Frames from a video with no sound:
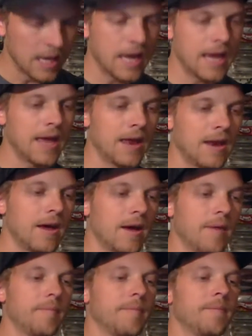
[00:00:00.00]
And
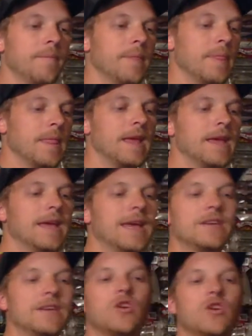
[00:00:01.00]
um, yeah,
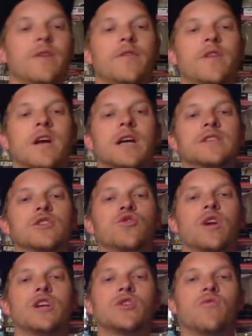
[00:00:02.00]
sorry for the
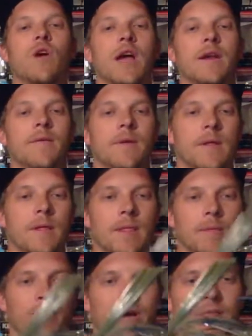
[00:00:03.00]
concentration, Ryan.
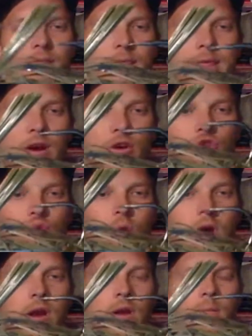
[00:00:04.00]
But there's
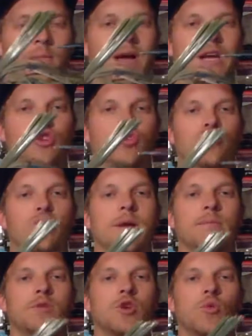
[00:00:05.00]
what my
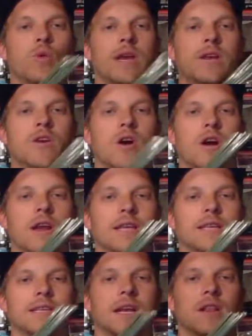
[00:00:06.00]
trimmed weed guard
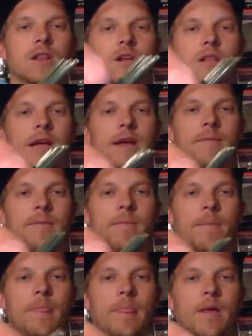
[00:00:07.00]
is going to look like
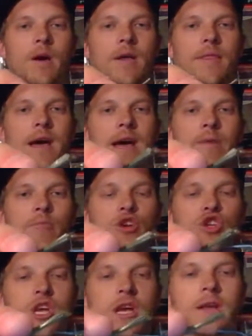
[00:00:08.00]
on the hybrid
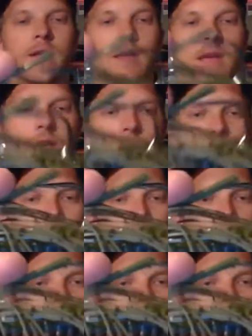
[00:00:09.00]
jig. When you